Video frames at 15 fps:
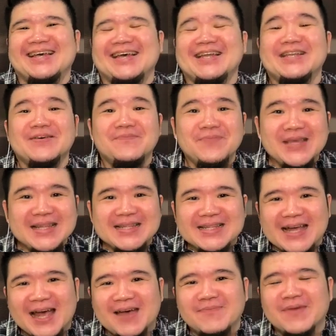In the
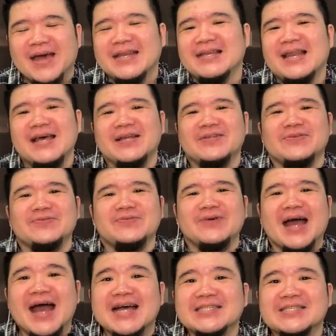meantime, I'd like
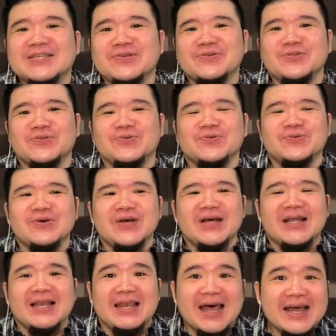to ask you to
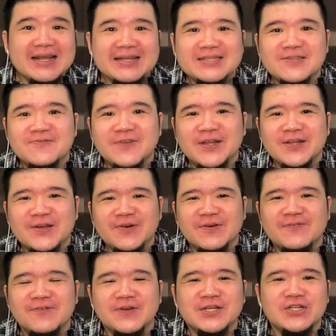like this video
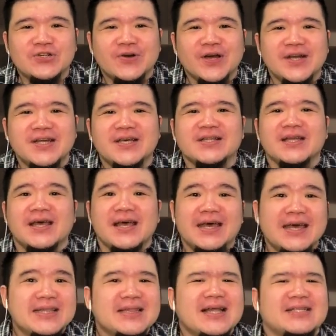if you enjoyed it.
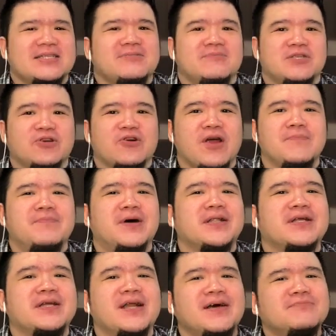Hit that subscribe
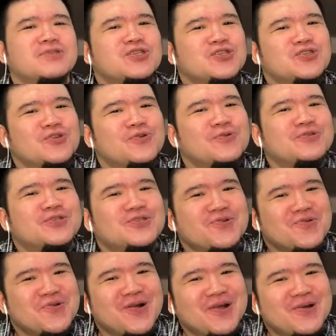button. I'm so,
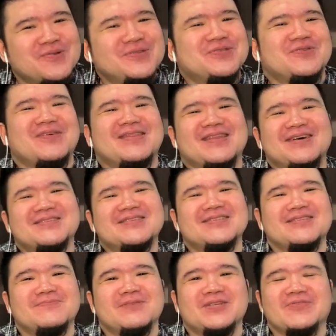so close to
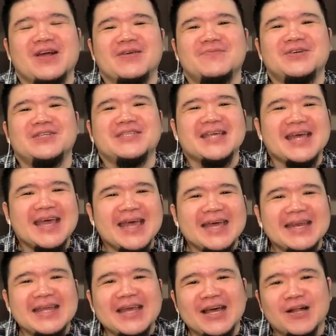1,000 subscribers.
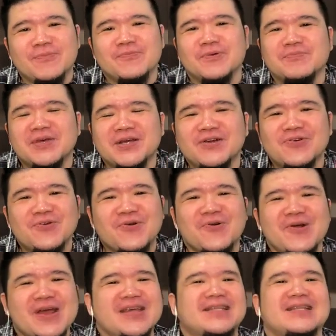Any help will be
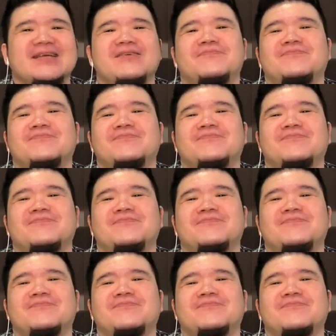greatly